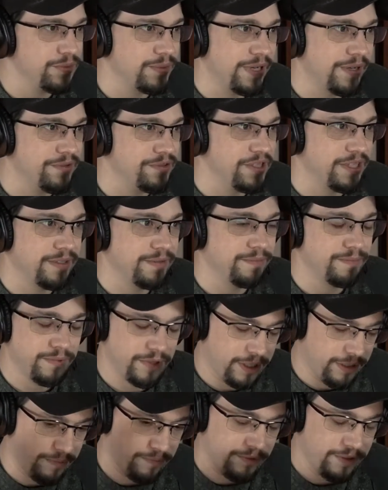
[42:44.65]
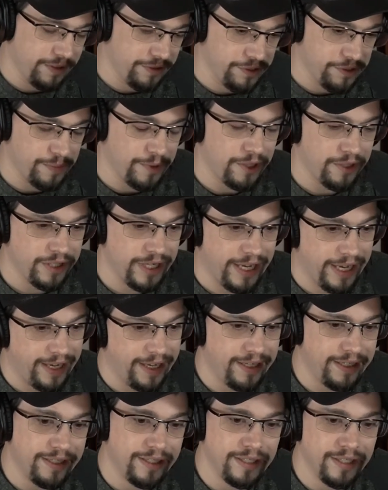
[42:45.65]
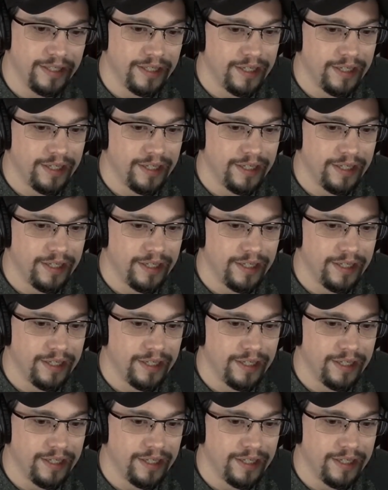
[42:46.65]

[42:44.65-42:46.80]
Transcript: when I was a real small kid.